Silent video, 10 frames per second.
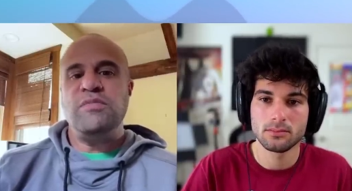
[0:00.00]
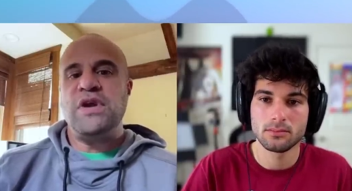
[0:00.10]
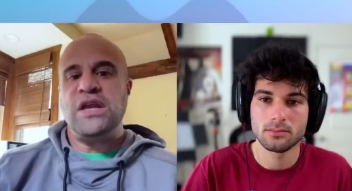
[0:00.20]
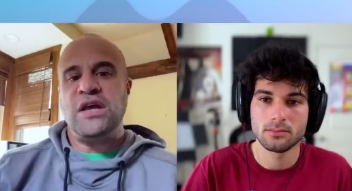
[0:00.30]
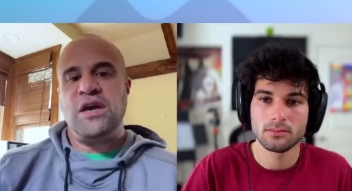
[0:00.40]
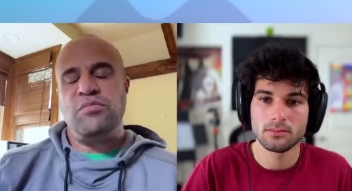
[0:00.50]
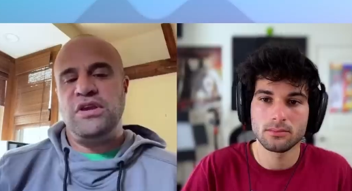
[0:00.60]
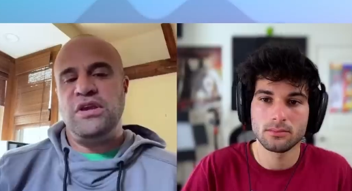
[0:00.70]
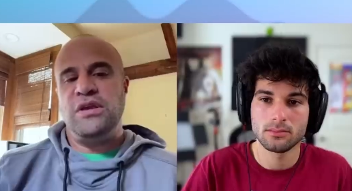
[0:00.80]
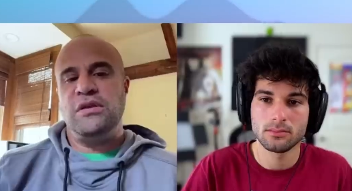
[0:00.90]
Speaker 1: we may
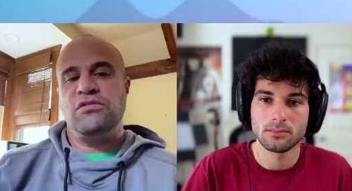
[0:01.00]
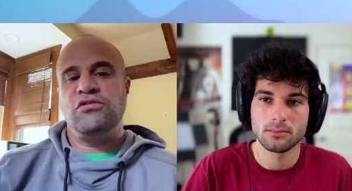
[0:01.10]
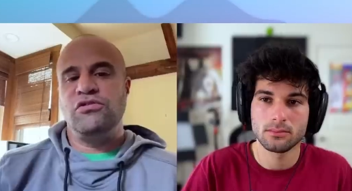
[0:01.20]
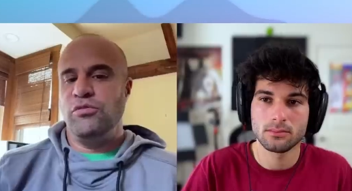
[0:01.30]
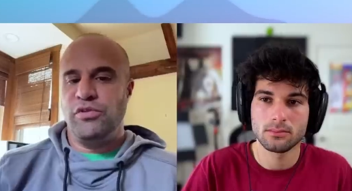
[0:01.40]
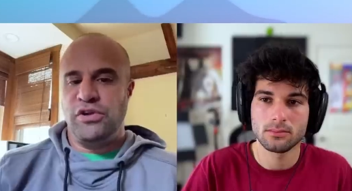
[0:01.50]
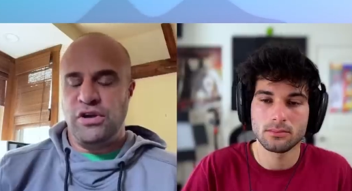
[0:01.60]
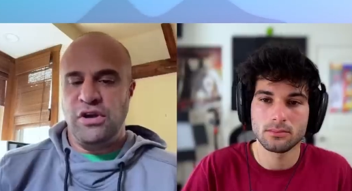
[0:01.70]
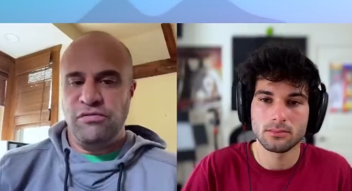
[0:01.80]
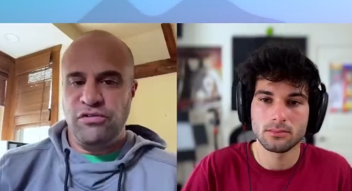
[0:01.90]
not be
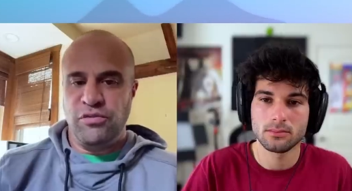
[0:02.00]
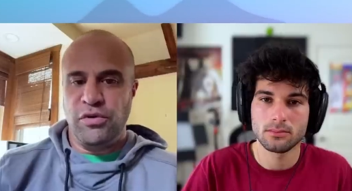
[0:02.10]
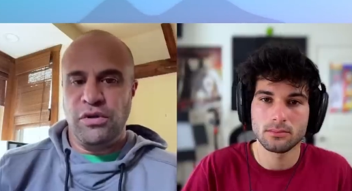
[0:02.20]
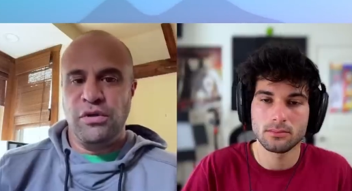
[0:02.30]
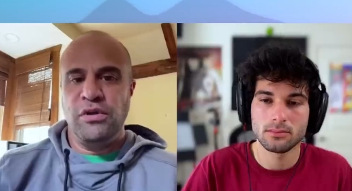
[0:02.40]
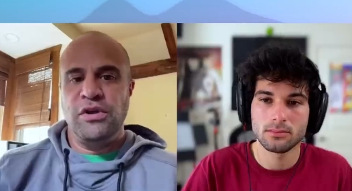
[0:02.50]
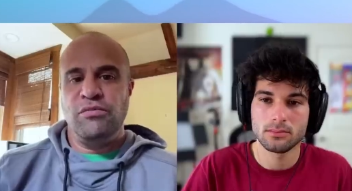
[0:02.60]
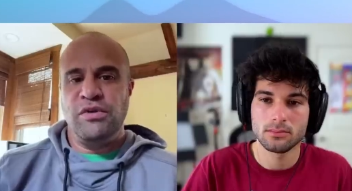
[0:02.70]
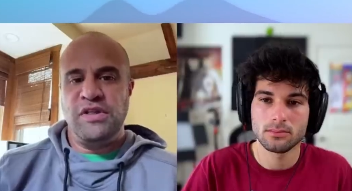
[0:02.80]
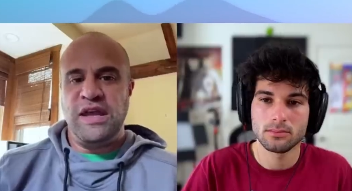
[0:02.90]
super comfortable
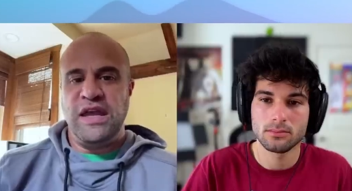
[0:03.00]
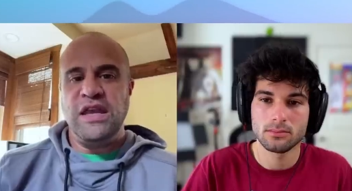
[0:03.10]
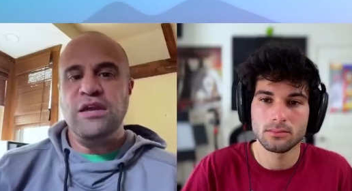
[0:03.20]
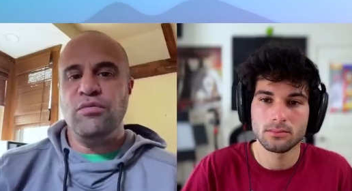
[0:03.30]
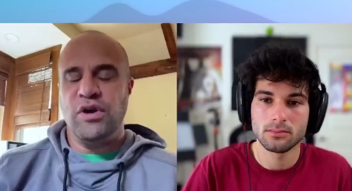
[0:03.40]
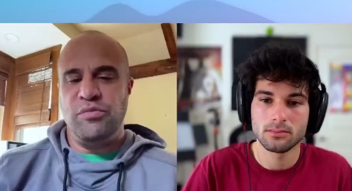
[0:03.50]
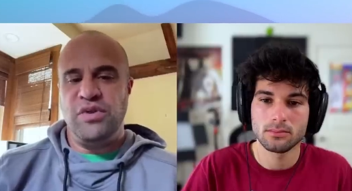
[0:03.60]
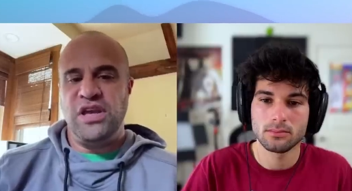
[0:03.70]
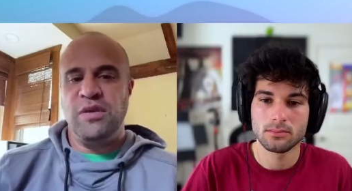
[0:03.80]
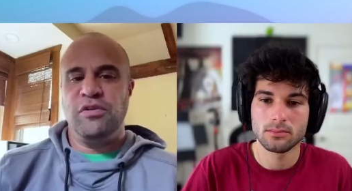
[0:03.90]
with
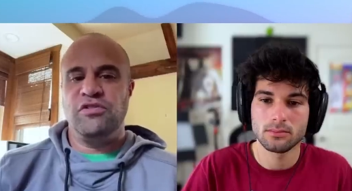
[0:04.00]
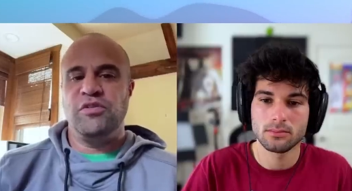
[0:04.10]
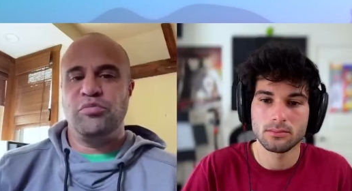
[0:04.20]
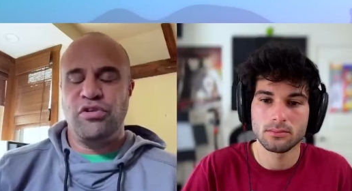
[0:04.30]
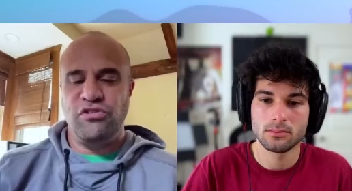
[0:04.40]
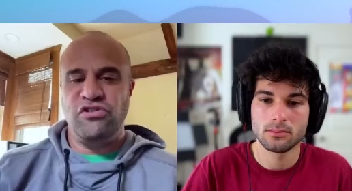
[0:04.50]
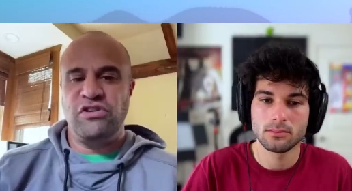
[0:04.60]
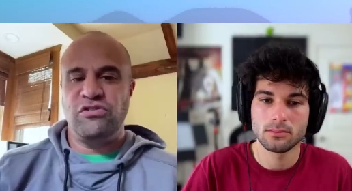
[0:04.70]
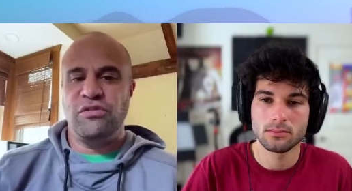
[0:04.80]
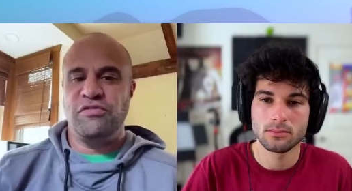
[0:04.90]
anyone being able to
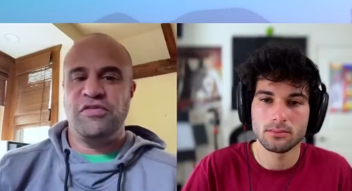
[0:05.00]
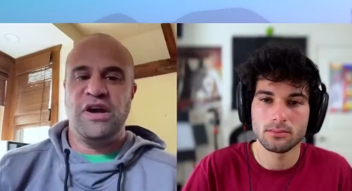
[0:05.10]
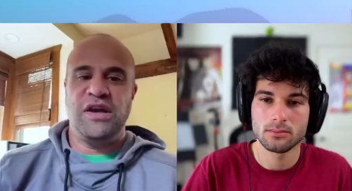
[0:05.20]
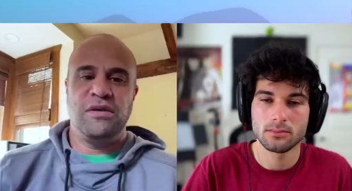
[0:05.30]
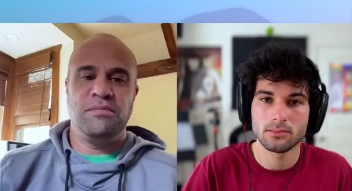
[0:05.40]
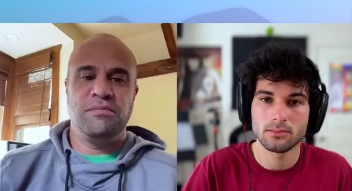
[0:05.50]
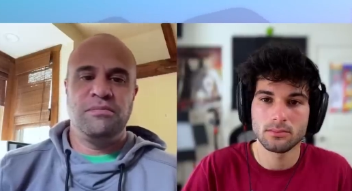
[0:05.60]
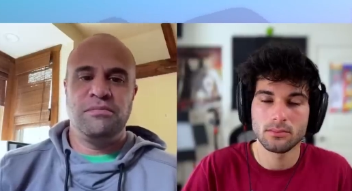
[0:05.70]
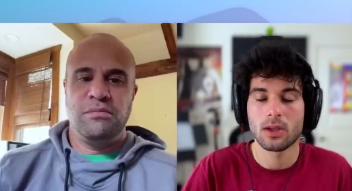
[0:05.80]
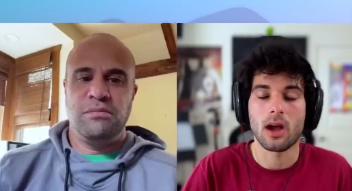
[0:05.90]
purchase or find.
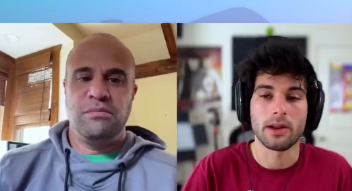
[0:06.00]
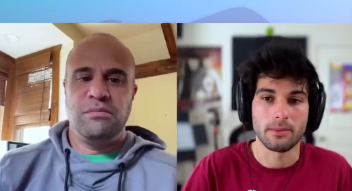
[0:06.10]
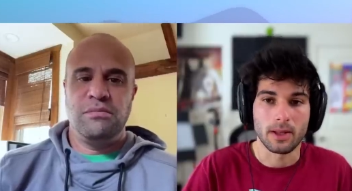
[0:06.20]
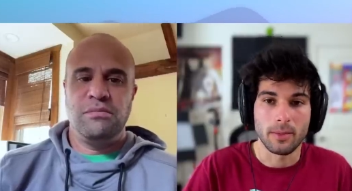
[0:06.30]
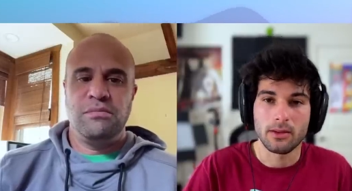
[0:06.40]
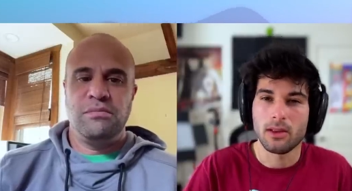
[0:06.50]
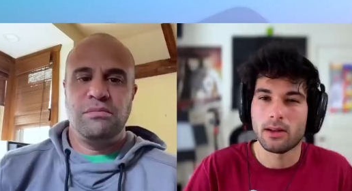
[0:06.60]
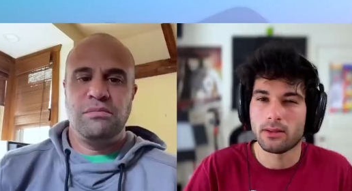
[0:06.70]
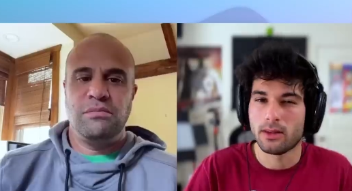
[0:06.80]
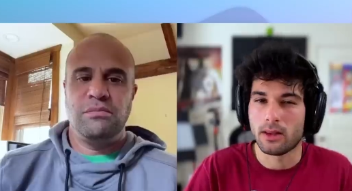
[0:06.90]
Speaker 2: Got it. That makes a
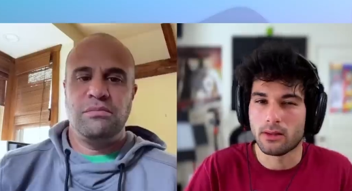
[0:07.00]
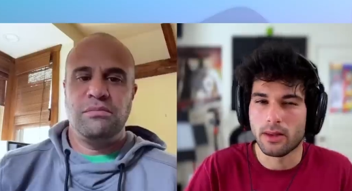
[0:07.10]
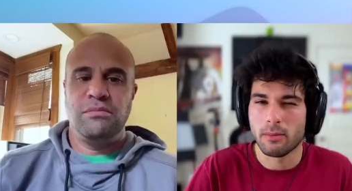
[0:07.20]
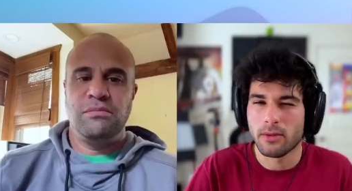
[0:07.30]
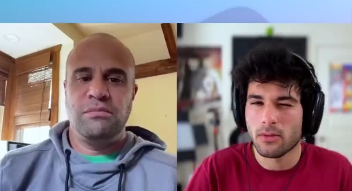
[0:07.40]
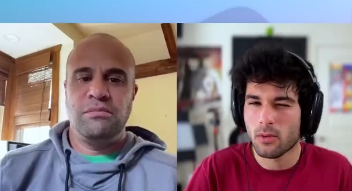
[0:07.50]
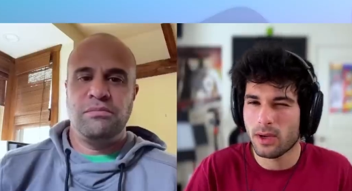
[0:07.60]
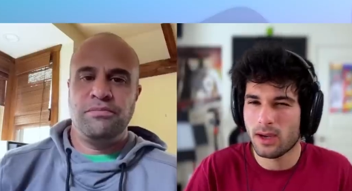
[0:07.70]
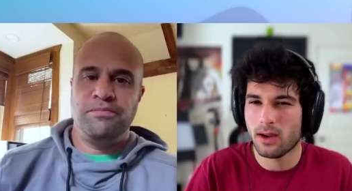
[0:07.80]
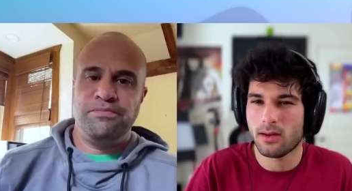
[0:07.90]
lot of sense. Now, before
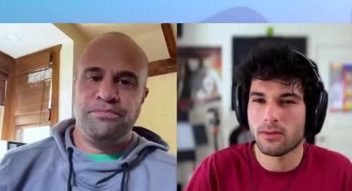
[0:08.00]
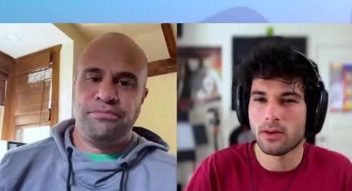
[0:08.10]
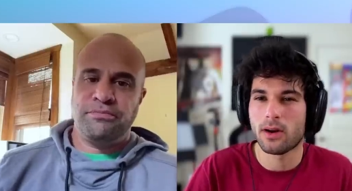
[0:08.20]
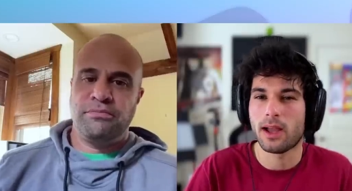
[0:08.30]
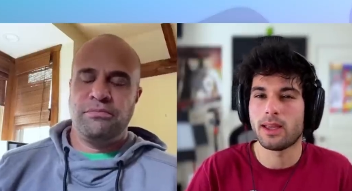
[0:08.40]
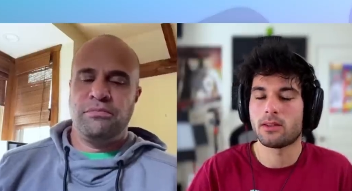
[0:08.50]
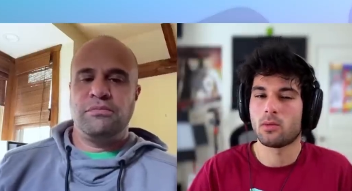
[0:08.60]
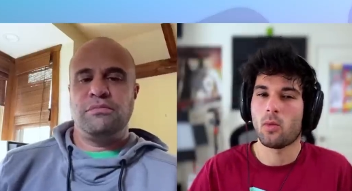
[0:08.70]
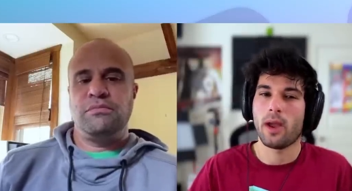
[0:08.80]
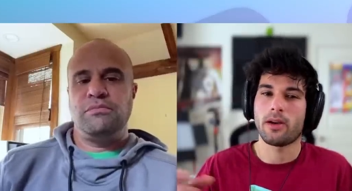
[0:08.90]
we cover, I guess,
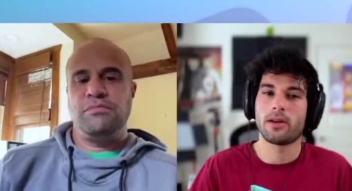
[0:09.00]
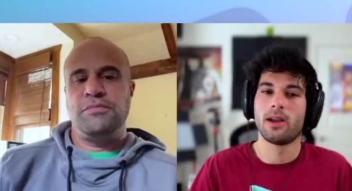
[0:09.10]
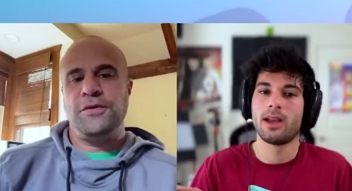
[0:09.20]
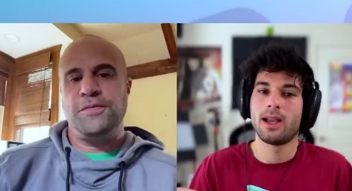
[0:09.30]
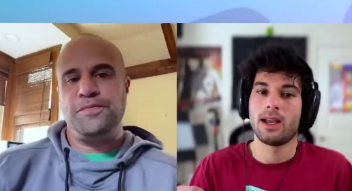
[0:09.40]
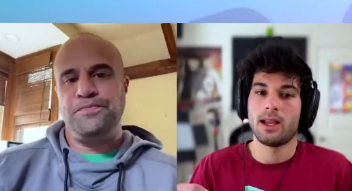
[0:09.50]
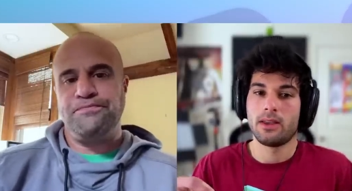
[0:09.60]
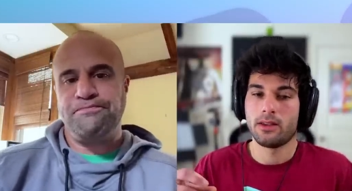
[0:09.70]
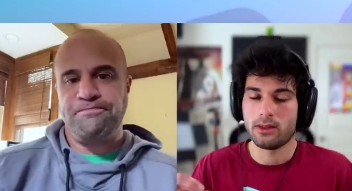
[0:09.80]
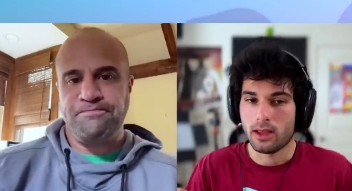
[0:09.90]
where
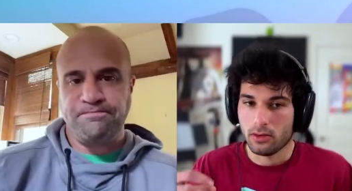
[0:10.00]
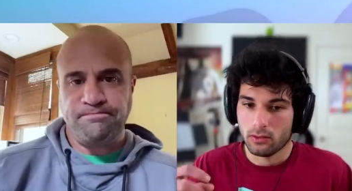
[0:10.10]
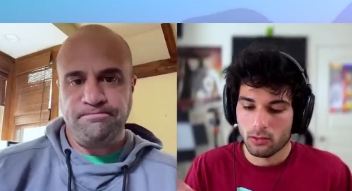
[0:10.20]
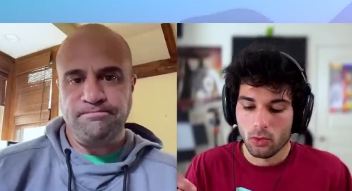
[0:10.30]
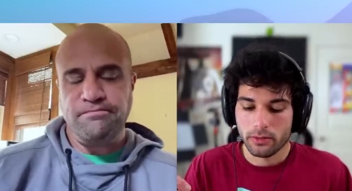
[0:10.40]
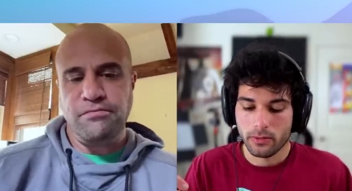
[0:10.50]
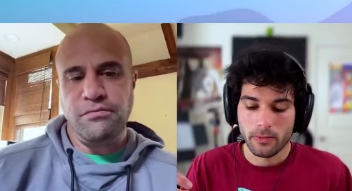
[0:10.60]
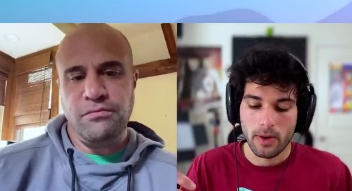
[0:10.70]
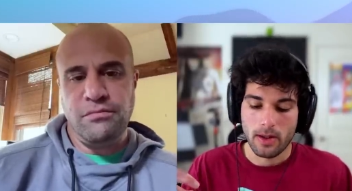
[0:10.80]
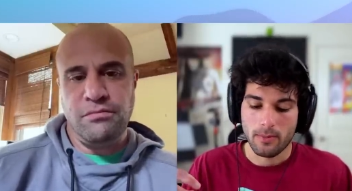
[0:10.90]
this data is sourced
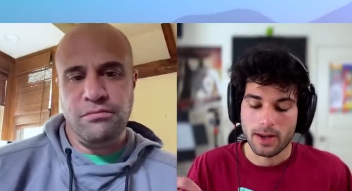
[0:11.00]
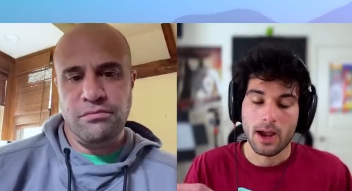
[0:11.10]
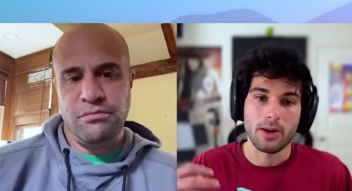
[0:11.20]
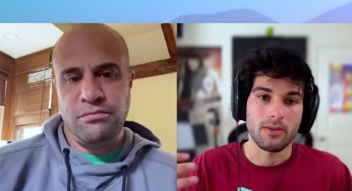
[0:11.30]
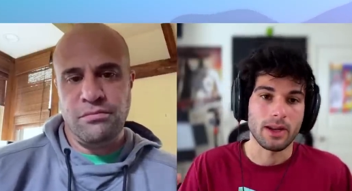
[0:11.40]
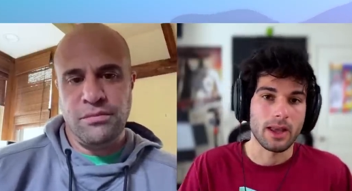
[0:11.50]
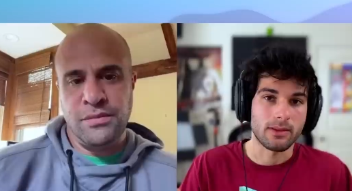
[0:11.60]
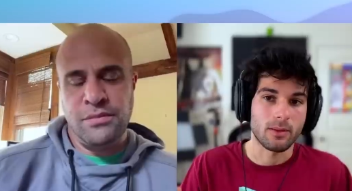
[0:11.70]
from and how it even ends